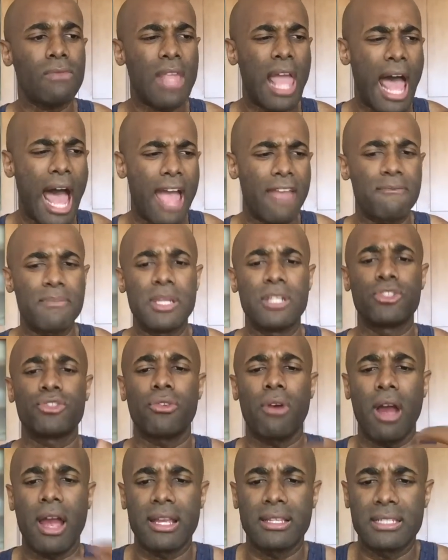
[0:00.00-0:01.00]
I've been
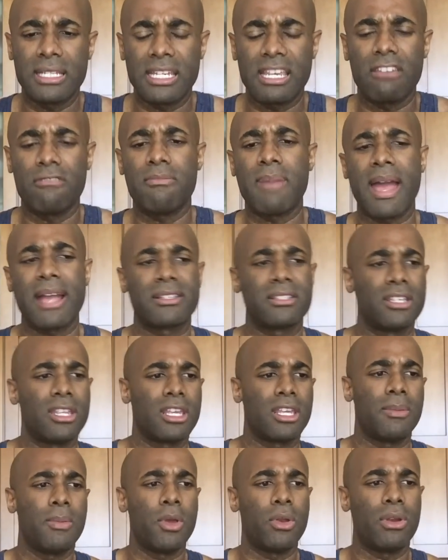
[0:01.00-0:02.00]
trying to give back to
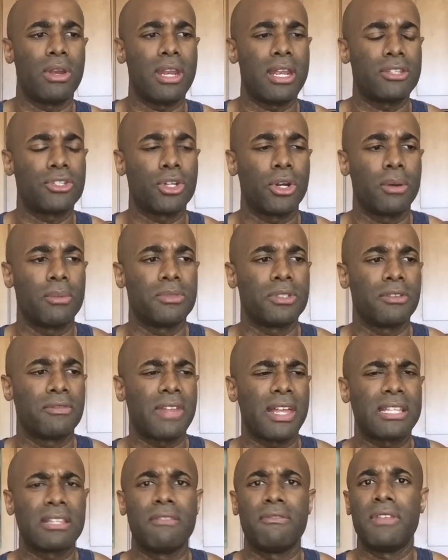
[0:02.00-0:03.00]
the community in terms of
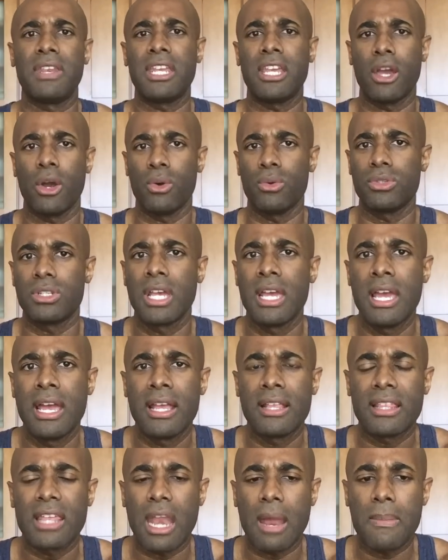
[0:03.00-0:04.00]
like the videos
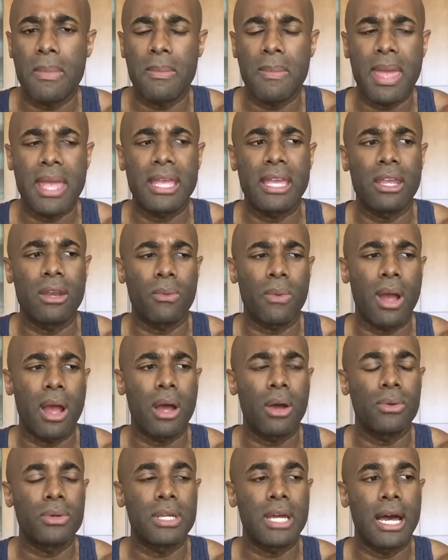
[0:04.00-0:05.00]
that I've been making
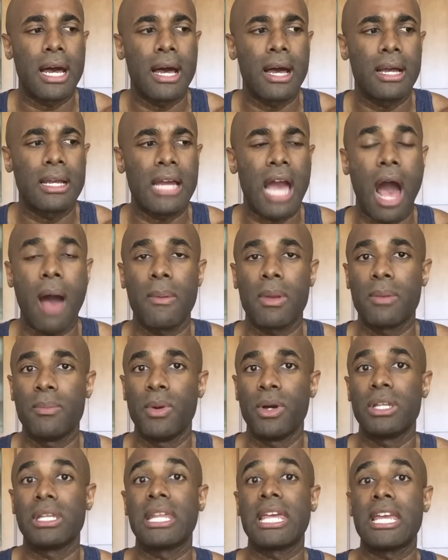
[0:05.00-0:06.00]
around comic
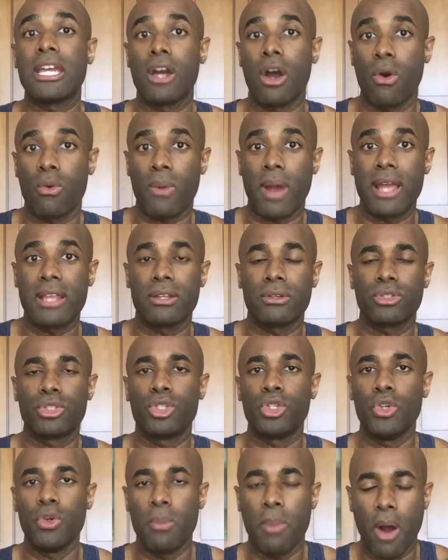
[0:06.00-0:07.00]
book lingo, right? There's
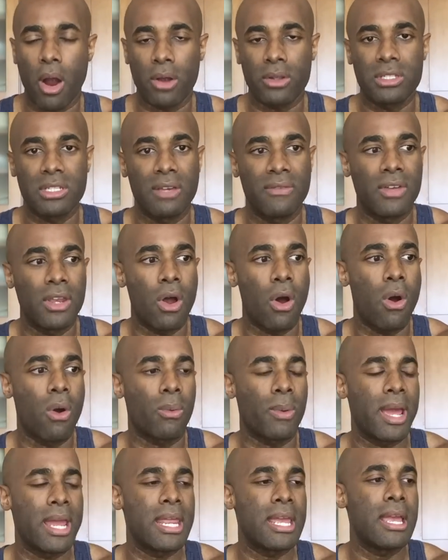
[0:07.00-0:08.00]
two parts of it
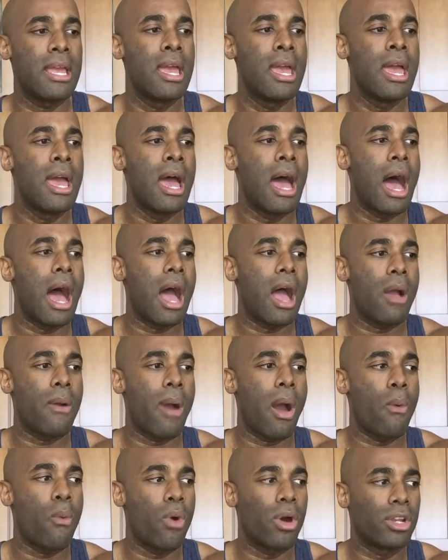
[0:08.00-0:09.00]
already.
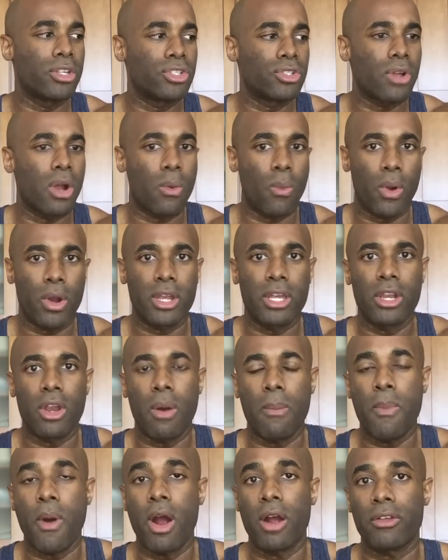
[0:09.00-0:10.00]
I want to start working
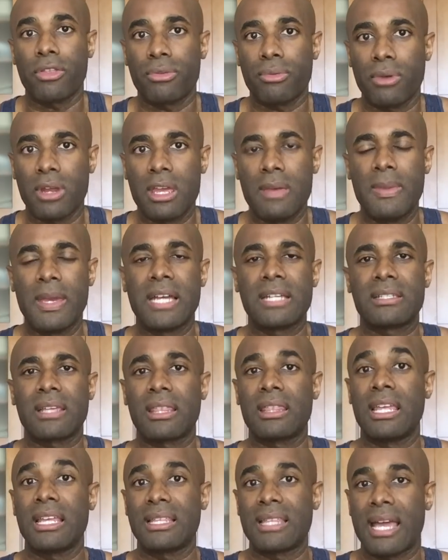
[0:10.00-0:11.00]
on part three because I
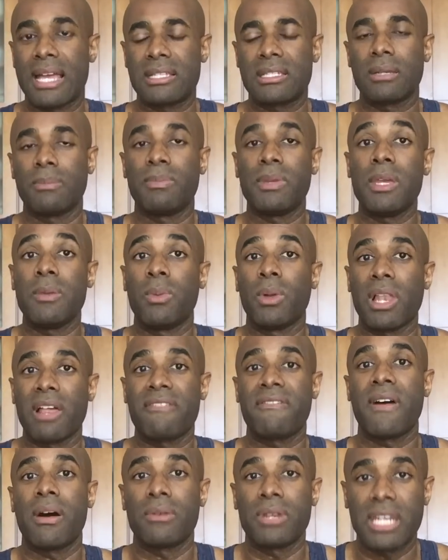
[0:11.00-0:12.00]
think that some people
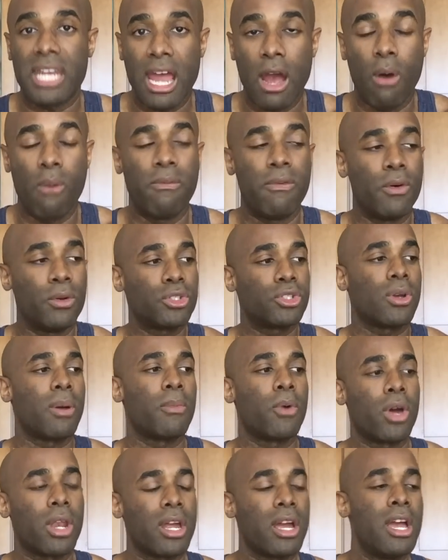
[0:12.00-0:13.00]
have found it helpful. So
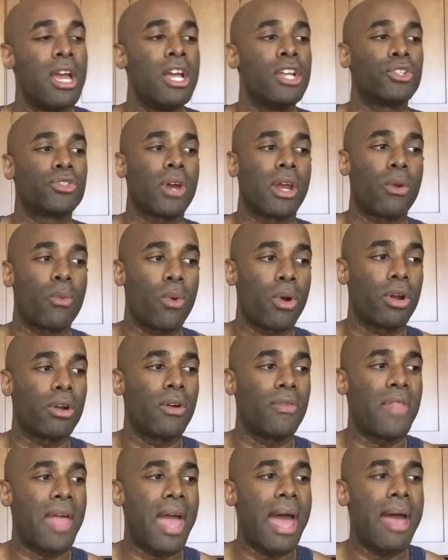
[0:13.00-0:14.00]
I'm going to try to work
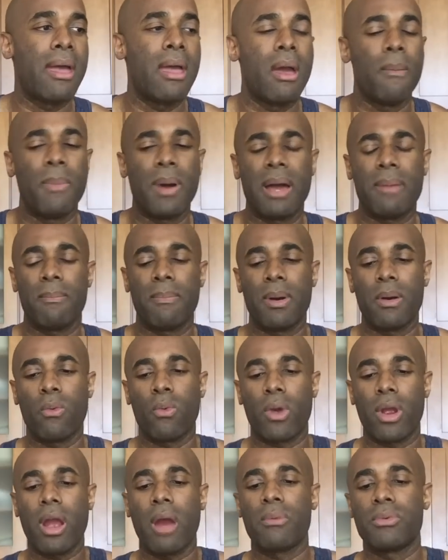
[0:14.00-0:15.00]
on that. But
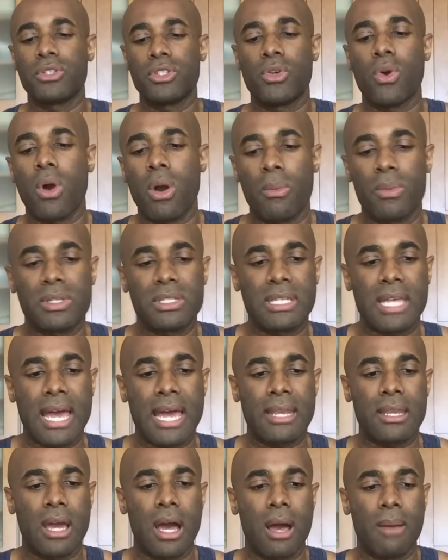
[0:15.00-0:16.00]
where I was going was
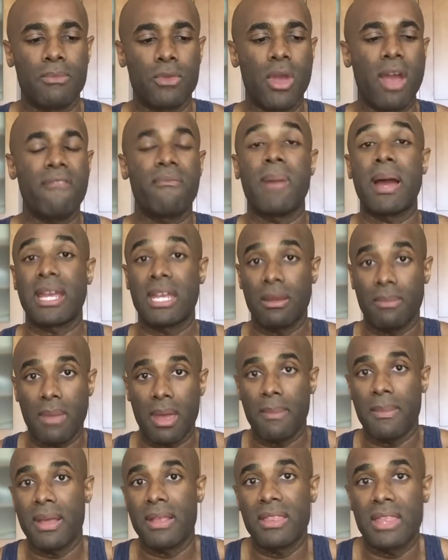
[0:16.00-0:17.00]
that you have my
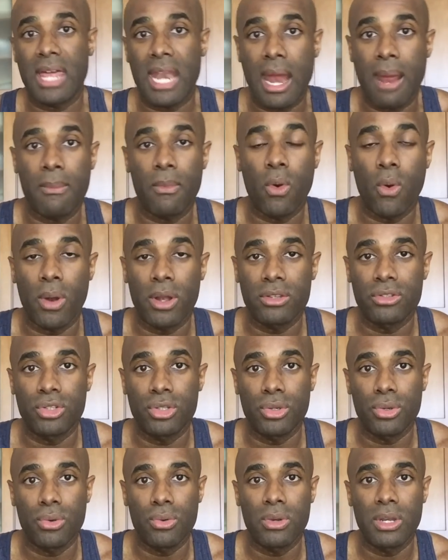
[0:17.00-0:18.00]
commitment that I'm going
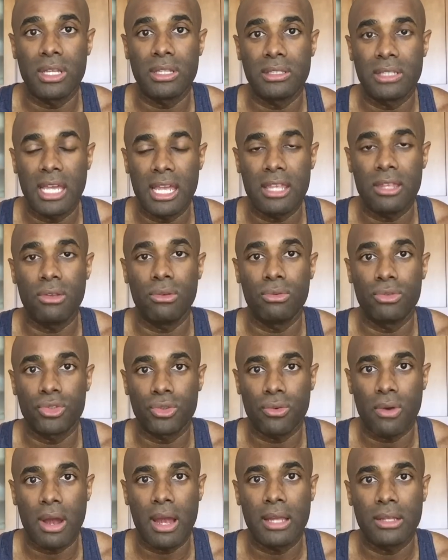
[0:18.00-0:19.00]
to continue
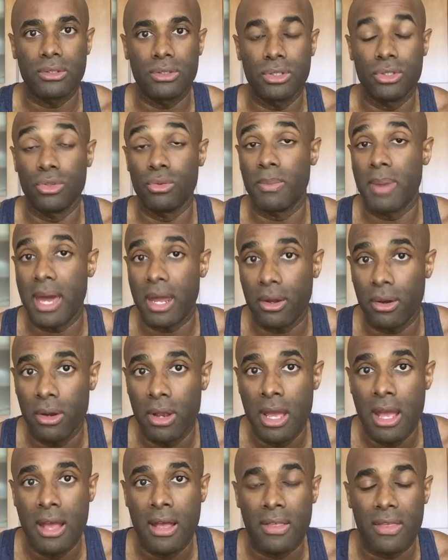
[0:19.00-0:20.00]
trying to do
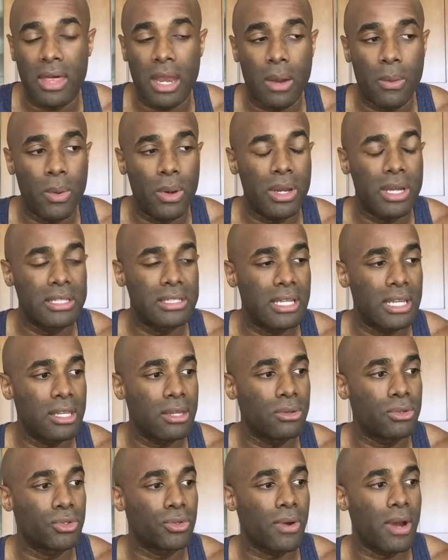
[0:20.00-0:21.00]
better, that I will
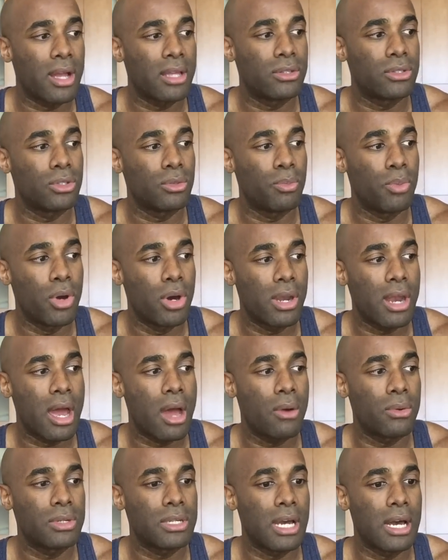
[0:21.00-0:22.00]
continue trying to put
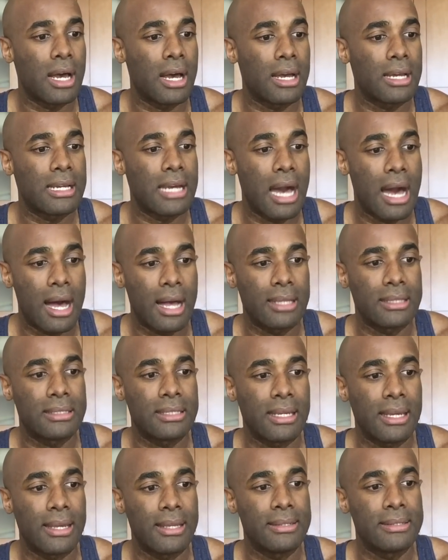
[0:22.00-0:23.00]
out
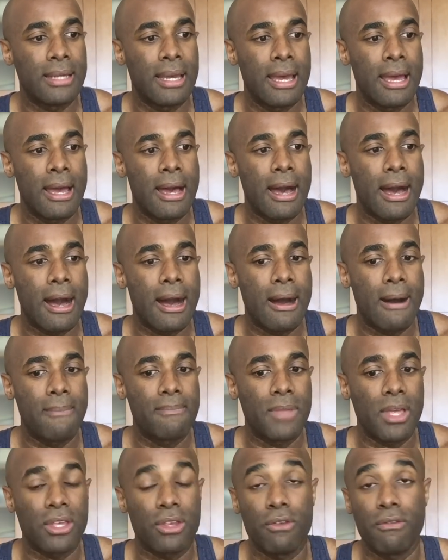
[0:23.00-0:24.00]
content
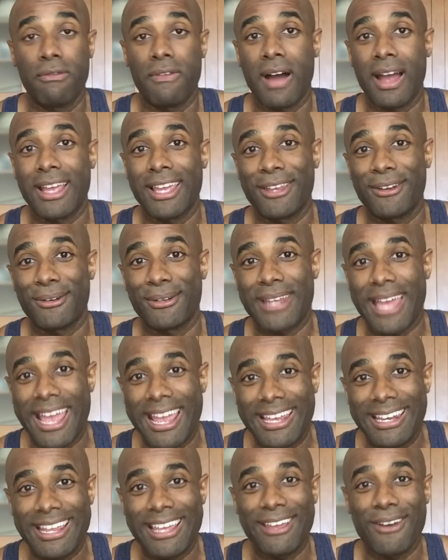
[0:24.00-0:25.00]
that you find
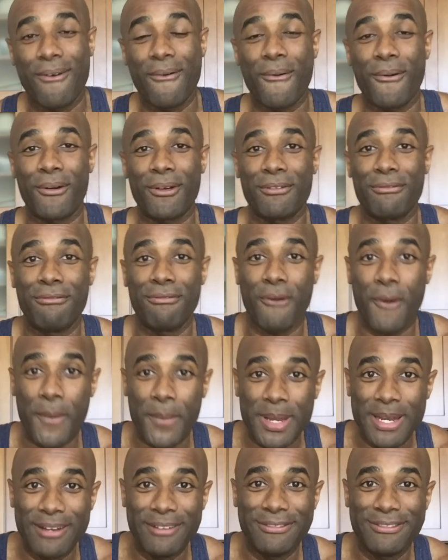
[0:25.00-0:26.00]
entertaining or
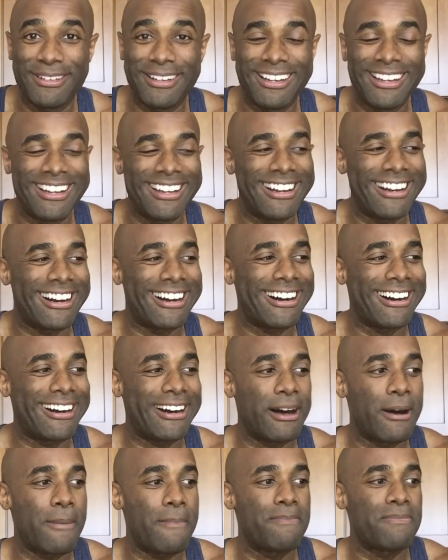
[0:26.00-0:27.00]
informative.
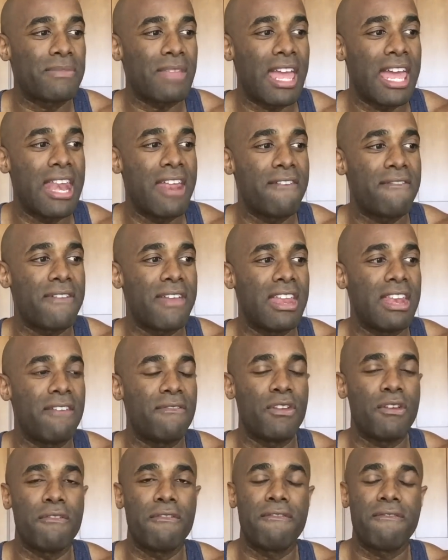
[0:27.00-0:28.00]
And
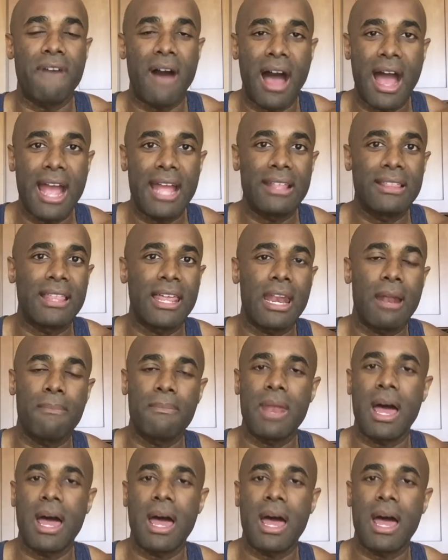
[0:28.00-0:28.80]
if you find that I'm